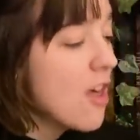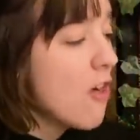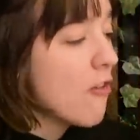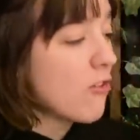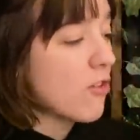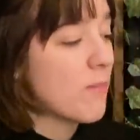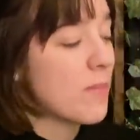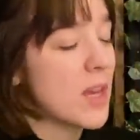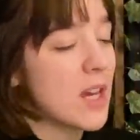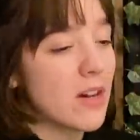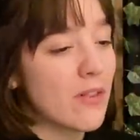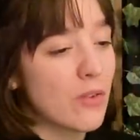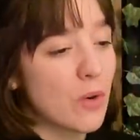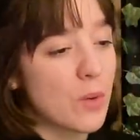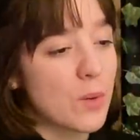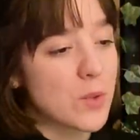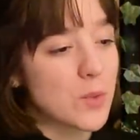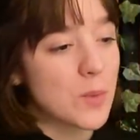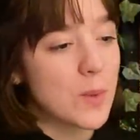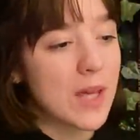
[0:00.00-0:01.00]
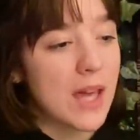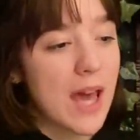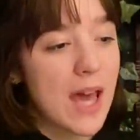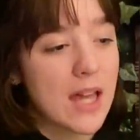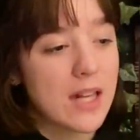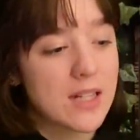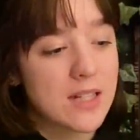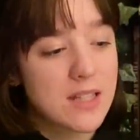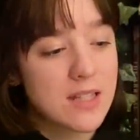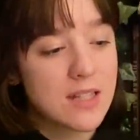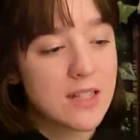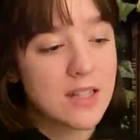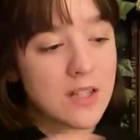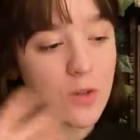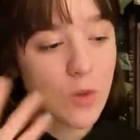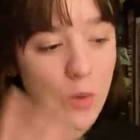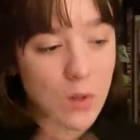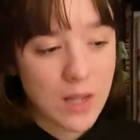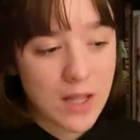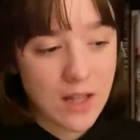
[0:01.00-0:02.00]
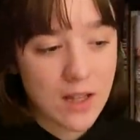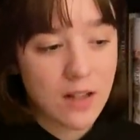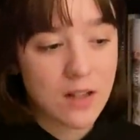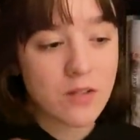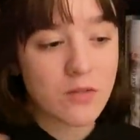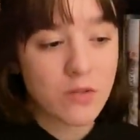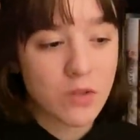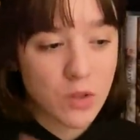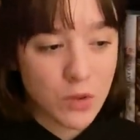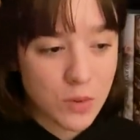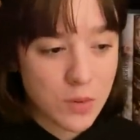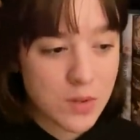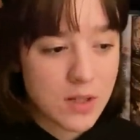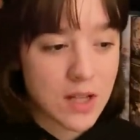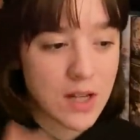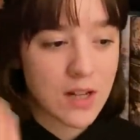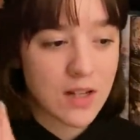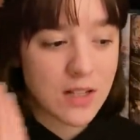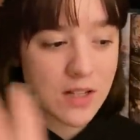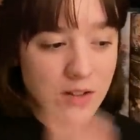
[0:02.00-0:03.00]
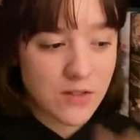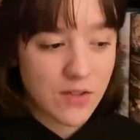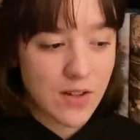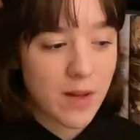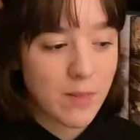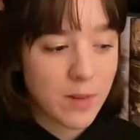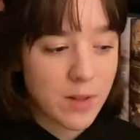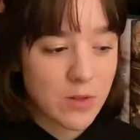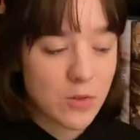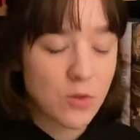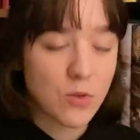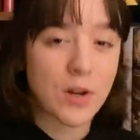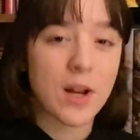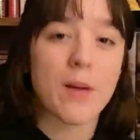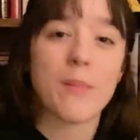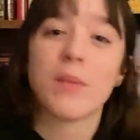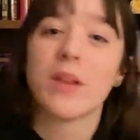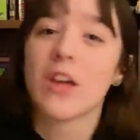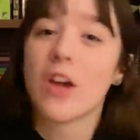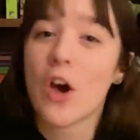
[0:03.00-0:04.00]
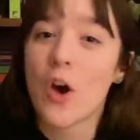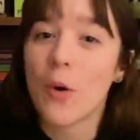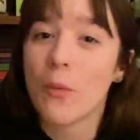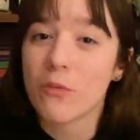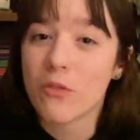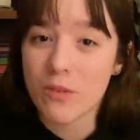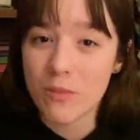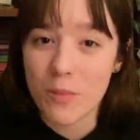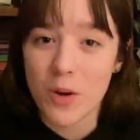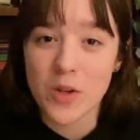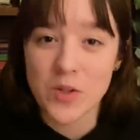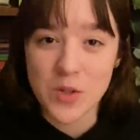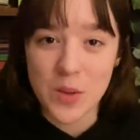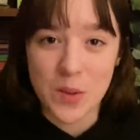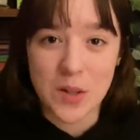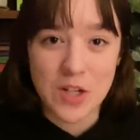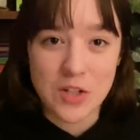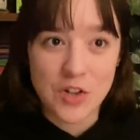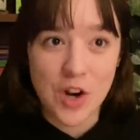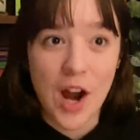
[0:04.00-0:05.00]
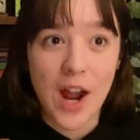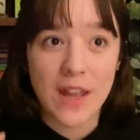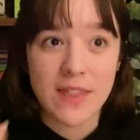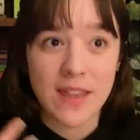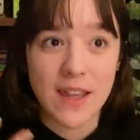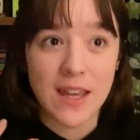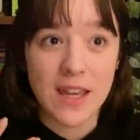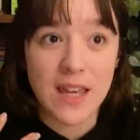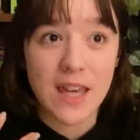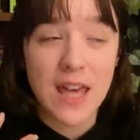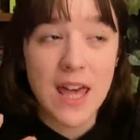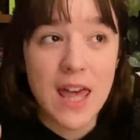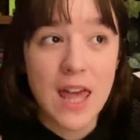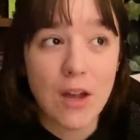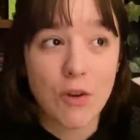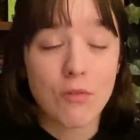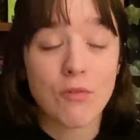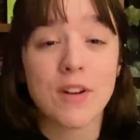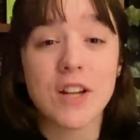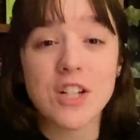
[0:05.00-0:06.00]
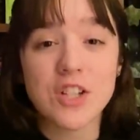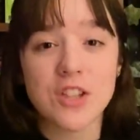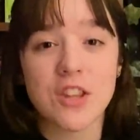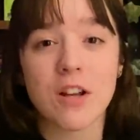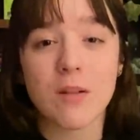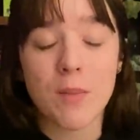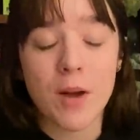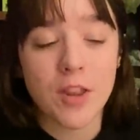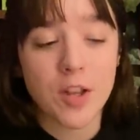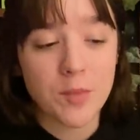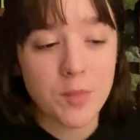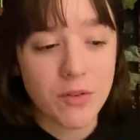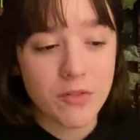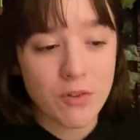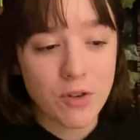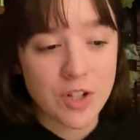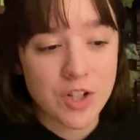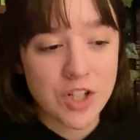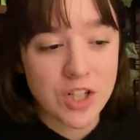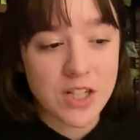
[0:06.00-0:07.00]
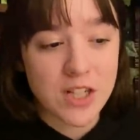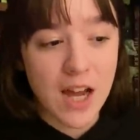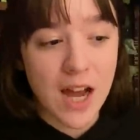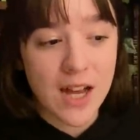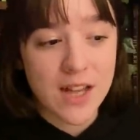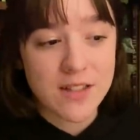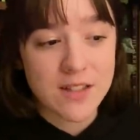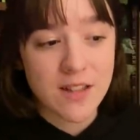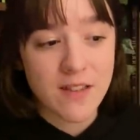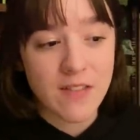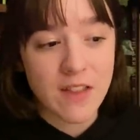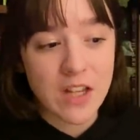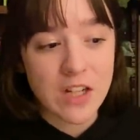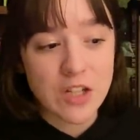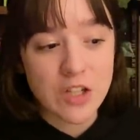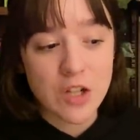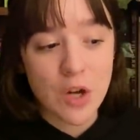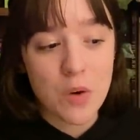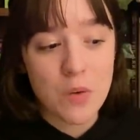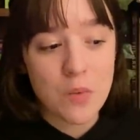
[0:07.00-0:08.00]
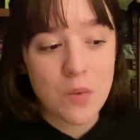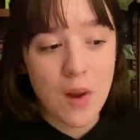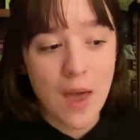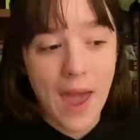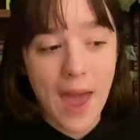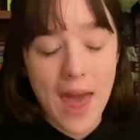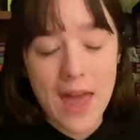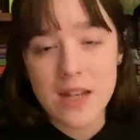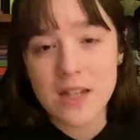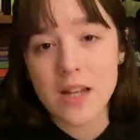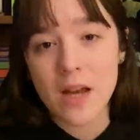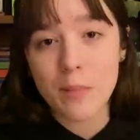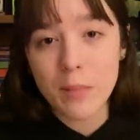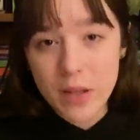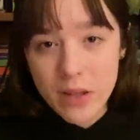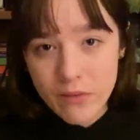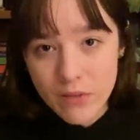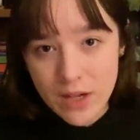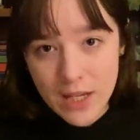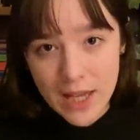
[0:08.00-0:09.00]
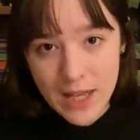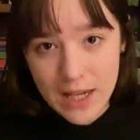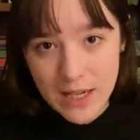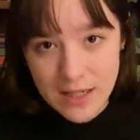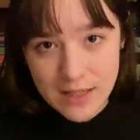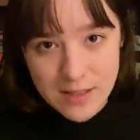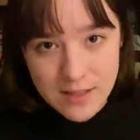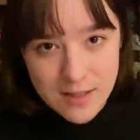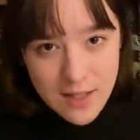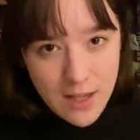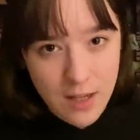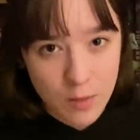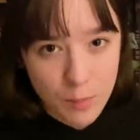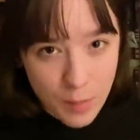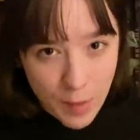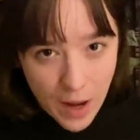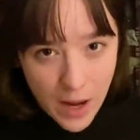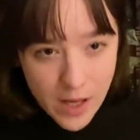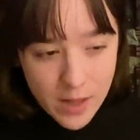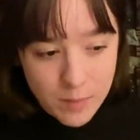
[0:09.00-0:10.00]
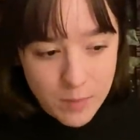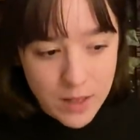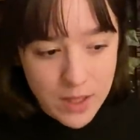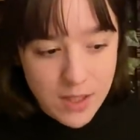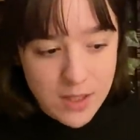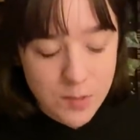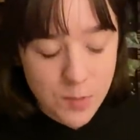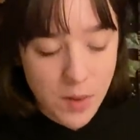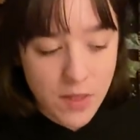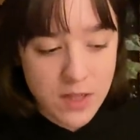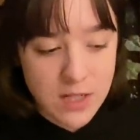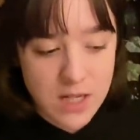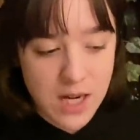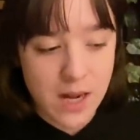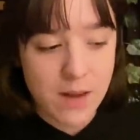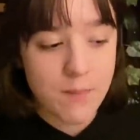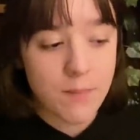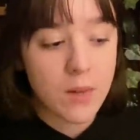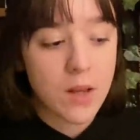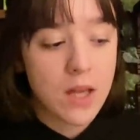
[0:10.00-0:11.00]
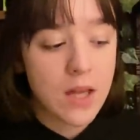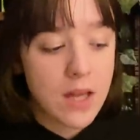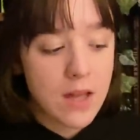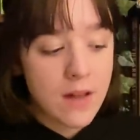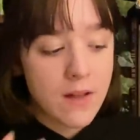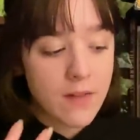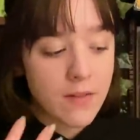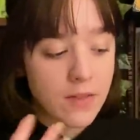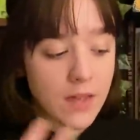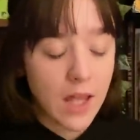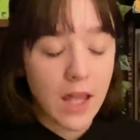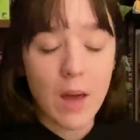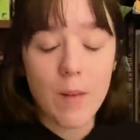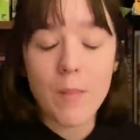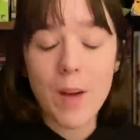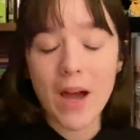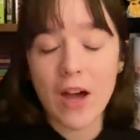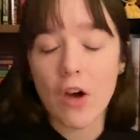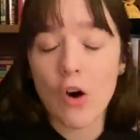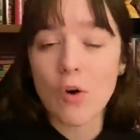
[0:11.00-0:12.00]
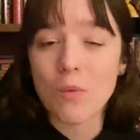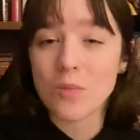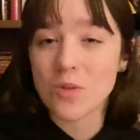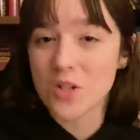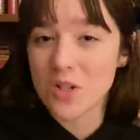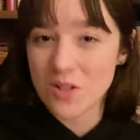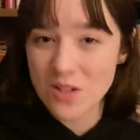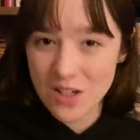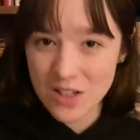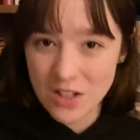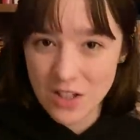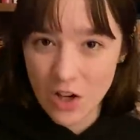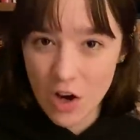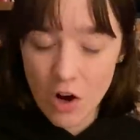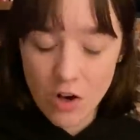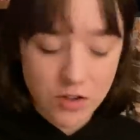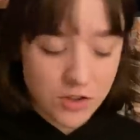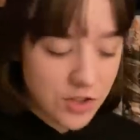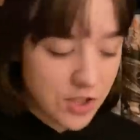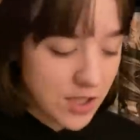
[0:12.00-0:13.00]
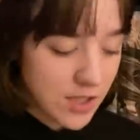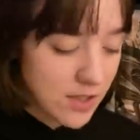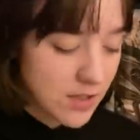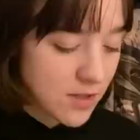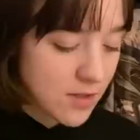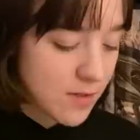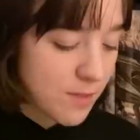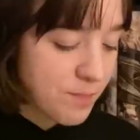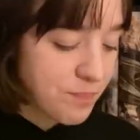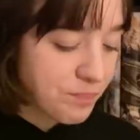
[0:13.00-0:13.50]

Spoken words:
from there, of course, we get Nikolinka and Volodya and his family scrambling home from Moscow to try and like reach their mother before she dies, and they don't end up even getting to say goodbye, because by the time they get back home, she's unconscious.